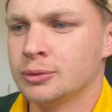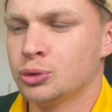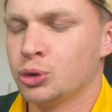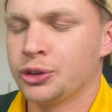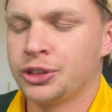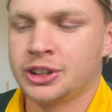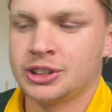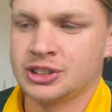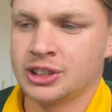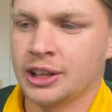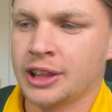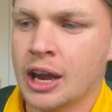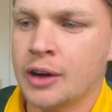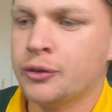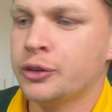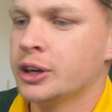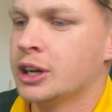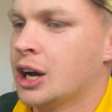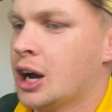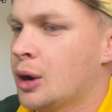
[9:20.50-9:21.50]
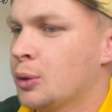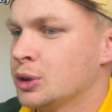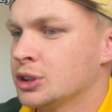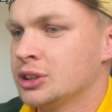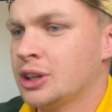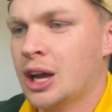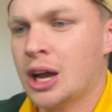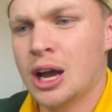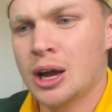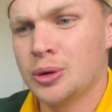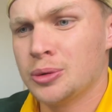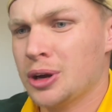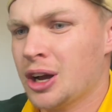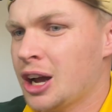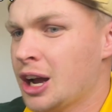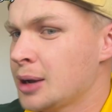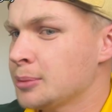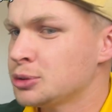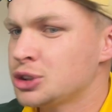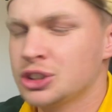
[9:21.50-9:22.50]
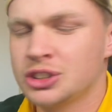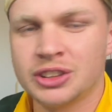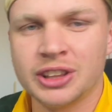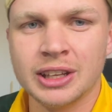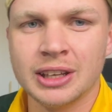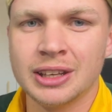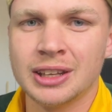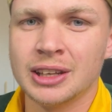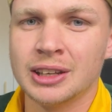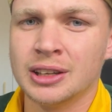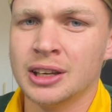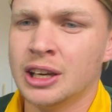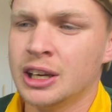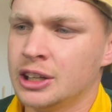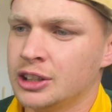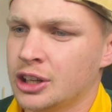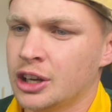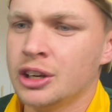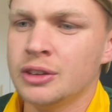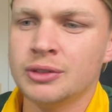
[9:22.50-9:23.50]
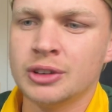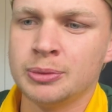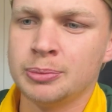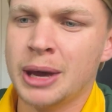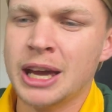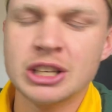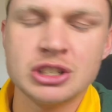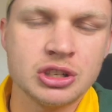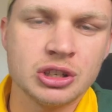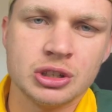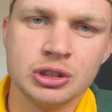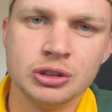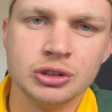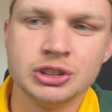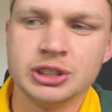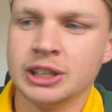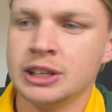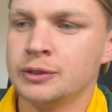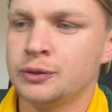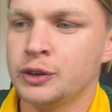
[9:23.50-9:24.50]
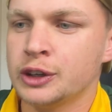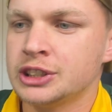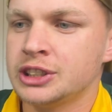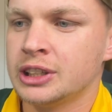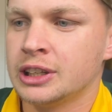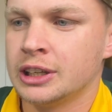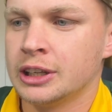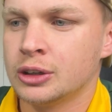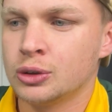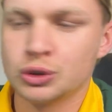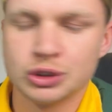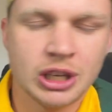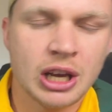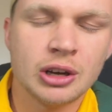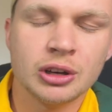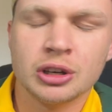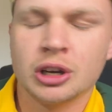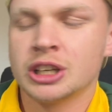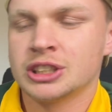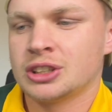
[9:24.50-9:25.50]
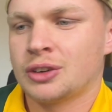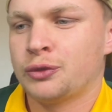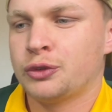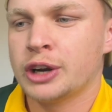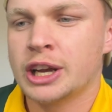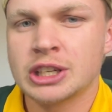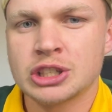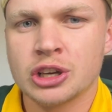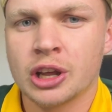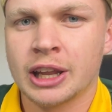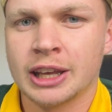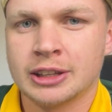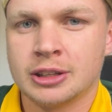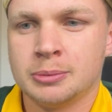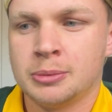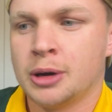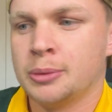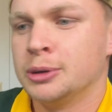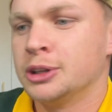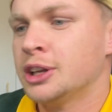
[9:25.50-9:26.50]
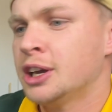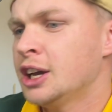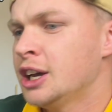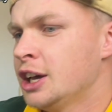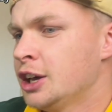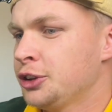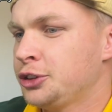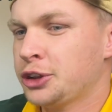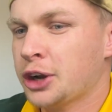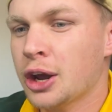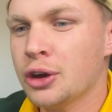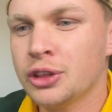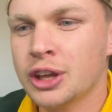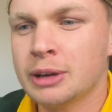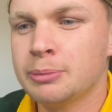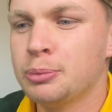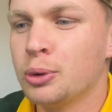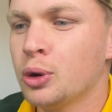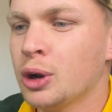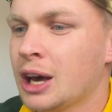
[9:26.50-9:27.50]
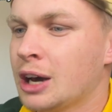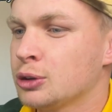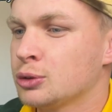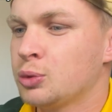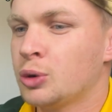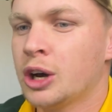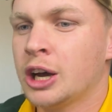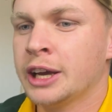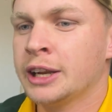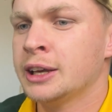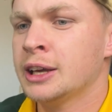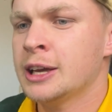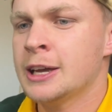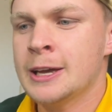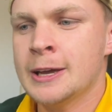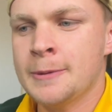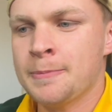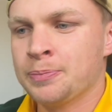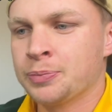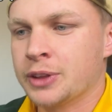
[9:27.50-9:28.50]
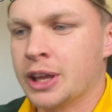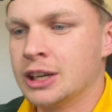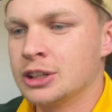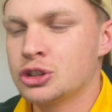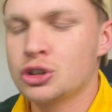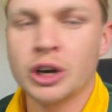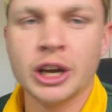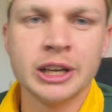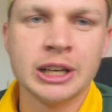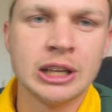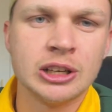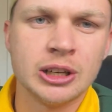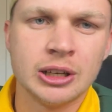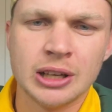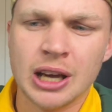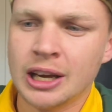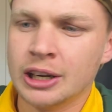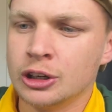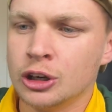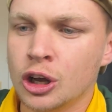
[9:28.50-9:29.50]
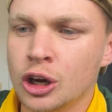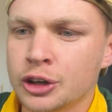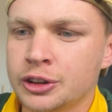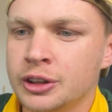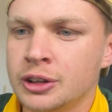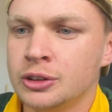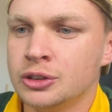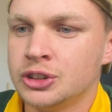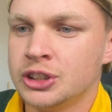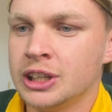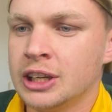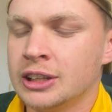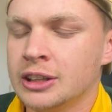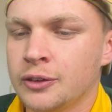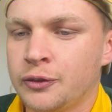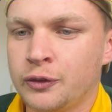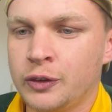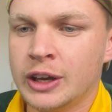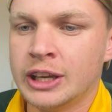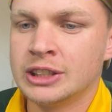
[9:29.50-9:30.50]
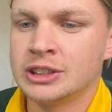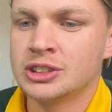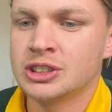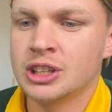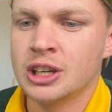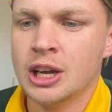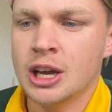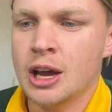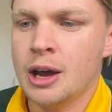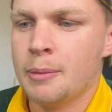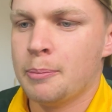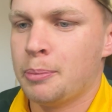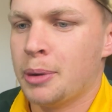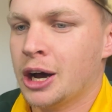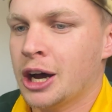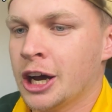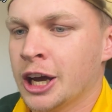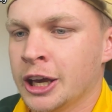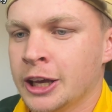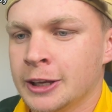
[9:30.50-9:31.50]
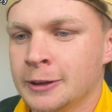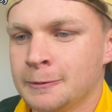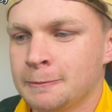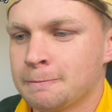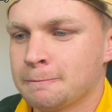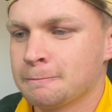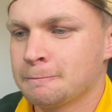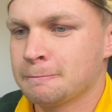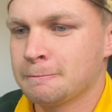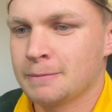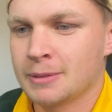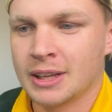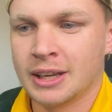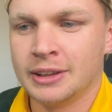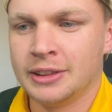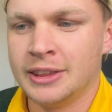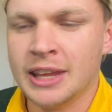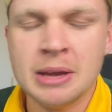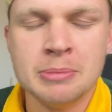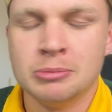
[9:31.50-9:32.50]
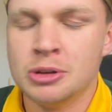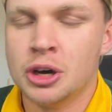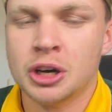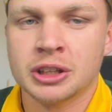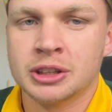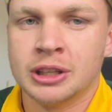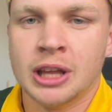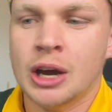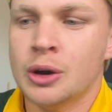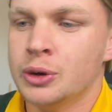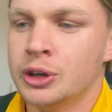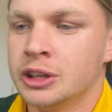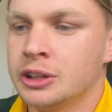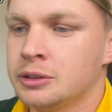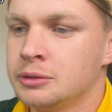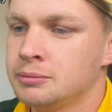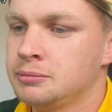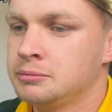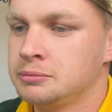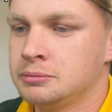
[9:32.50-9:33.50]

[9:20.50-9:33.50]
South Africa. I'm just thinking, don't even match New Zealand physically because our guys are fragile at the moment. Throw that ball out wide and try and unlock the New Zealand defense by them not knowing